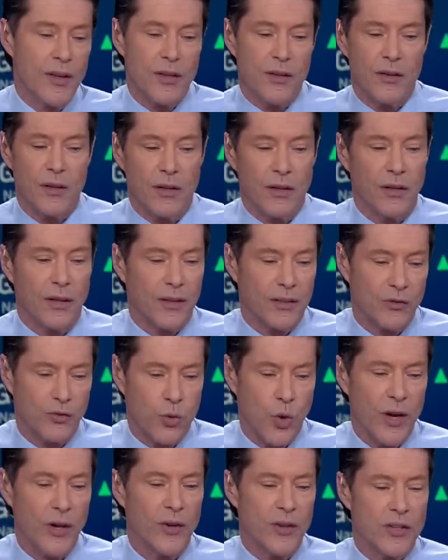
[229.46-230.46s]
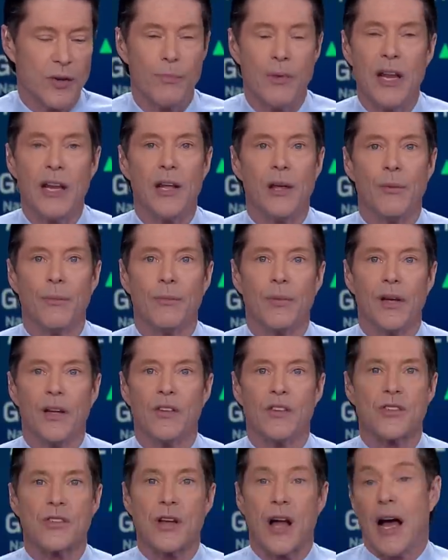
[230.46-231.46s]
the, the, look, Twitter as a medium
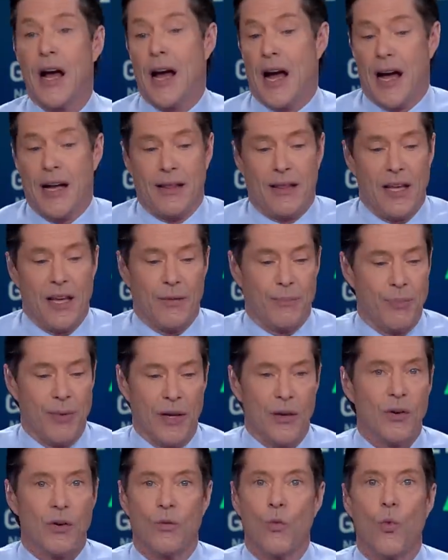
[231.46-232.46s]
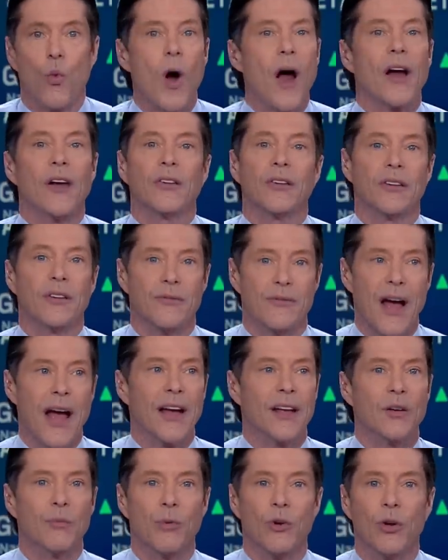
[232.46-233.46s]
is, I, I think, been wildly
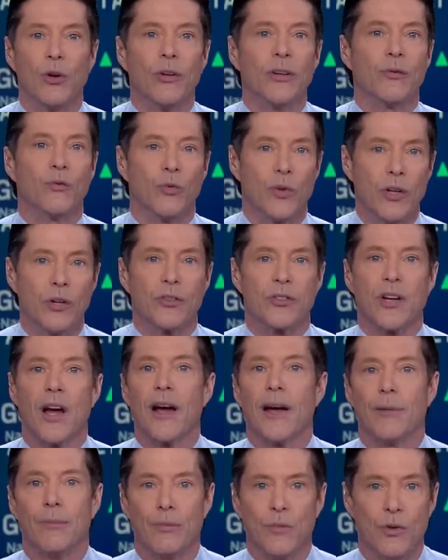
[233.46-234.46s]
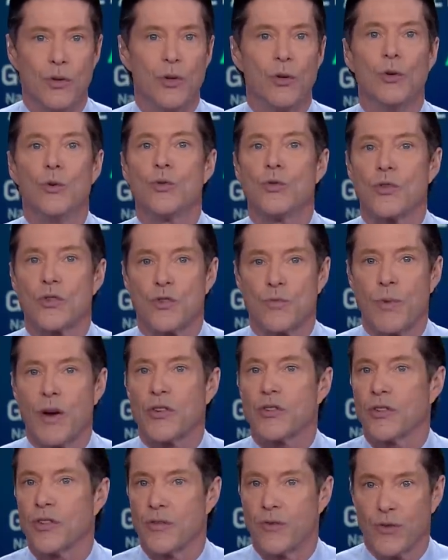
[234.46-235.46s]
valuable, real time news,
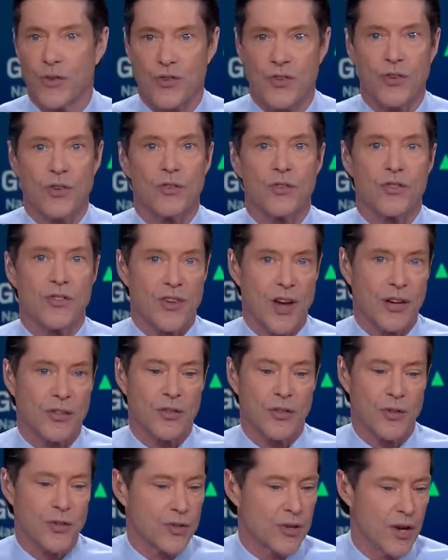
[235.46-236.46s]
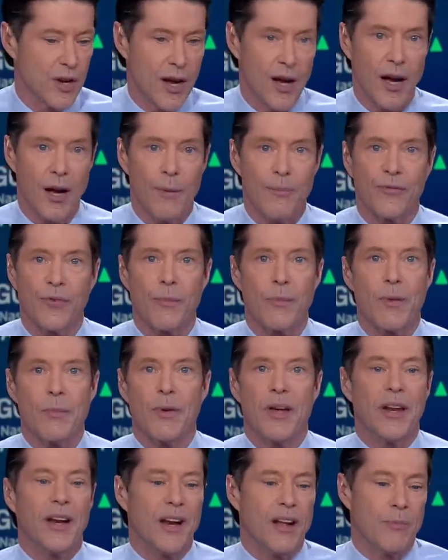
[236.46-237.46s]
especially for certain sectors, um, from the
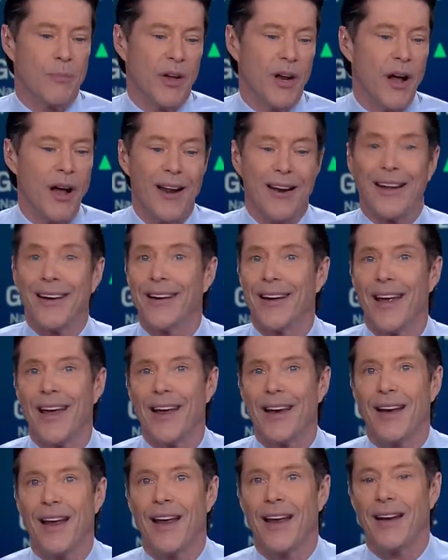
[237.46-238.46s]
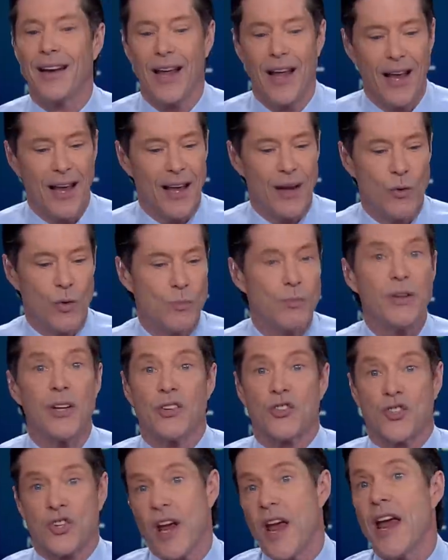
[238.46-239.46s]
minute I've been on it. And, and it would be
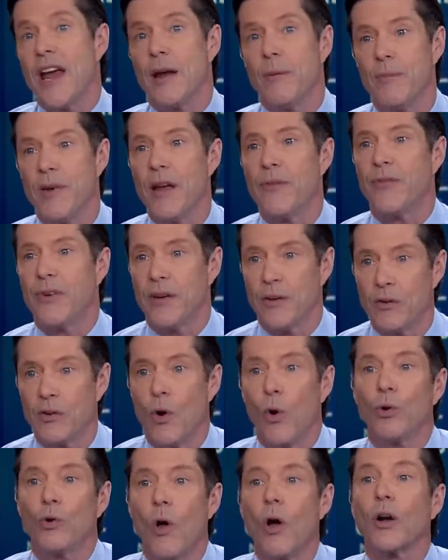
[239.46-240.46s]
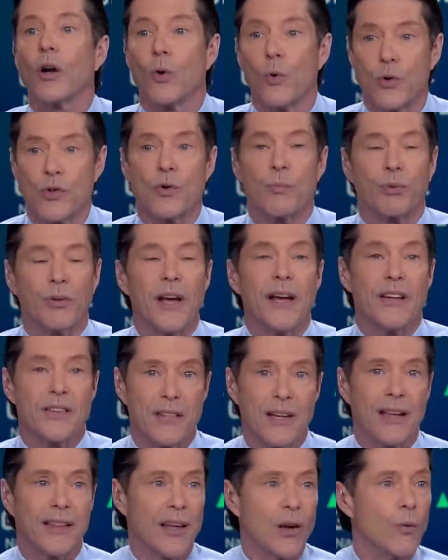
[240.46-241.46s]
a shame if it no longer was a
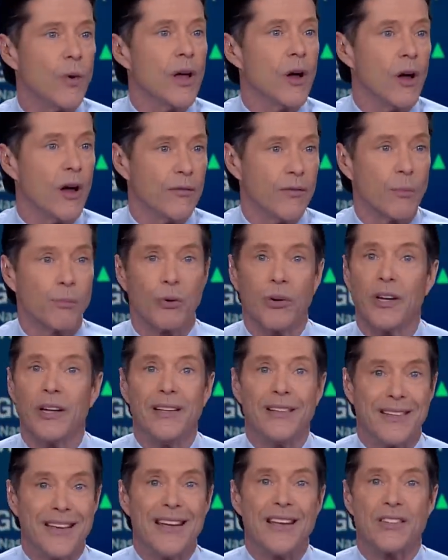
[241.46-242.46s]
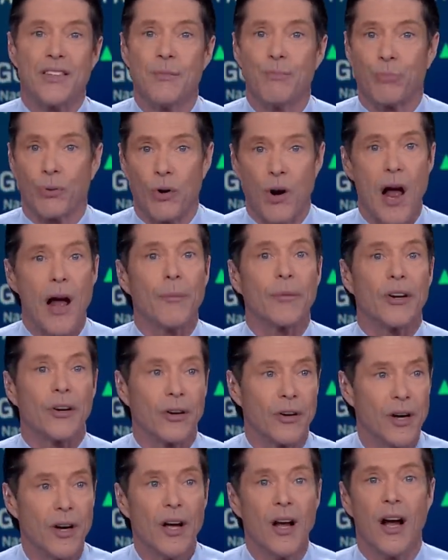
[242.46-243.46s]
place. And I think we all have a pretty decent
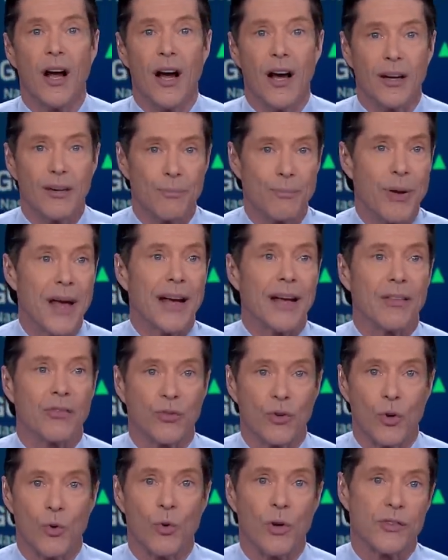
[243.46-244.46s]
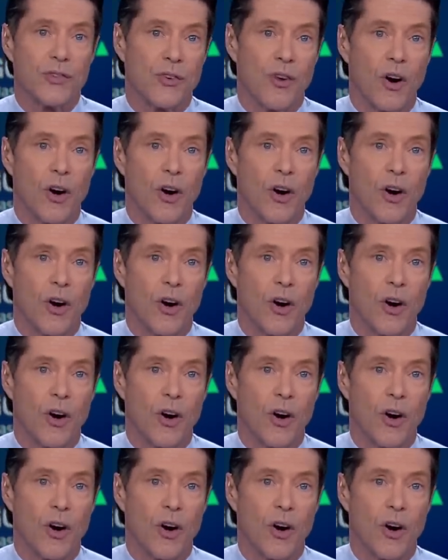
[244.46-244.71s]
barometer on picking through what's